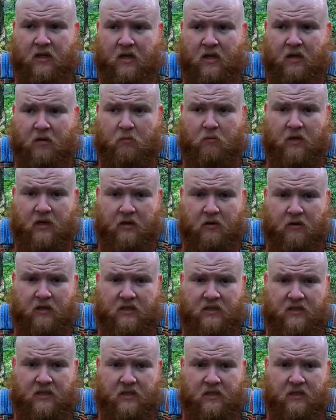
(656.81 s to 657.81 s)
uh,
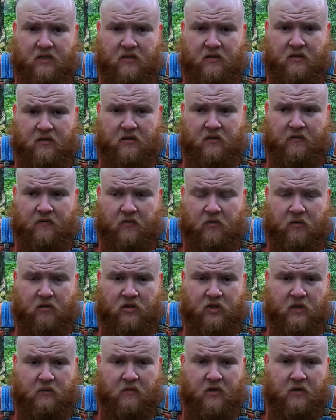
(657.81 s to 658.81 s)
rigorous
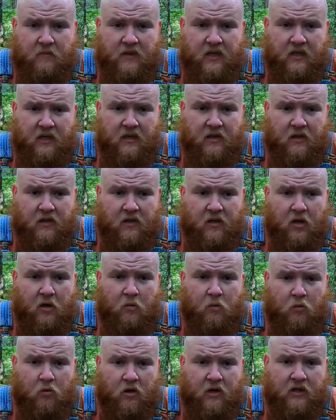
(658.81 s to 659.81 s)
for someone to be
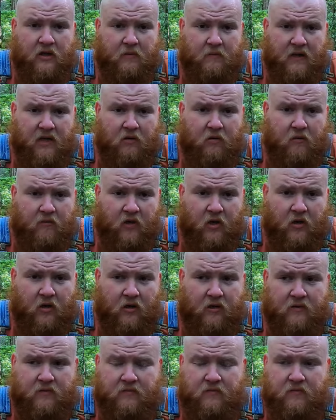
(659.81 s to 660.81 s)
awarded the Medal of
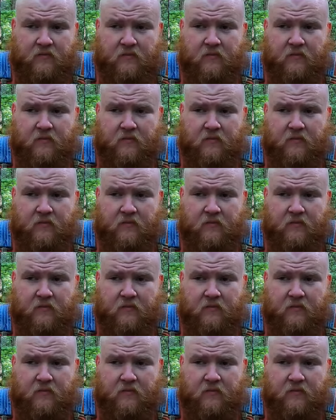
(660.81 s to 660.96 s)
Honor.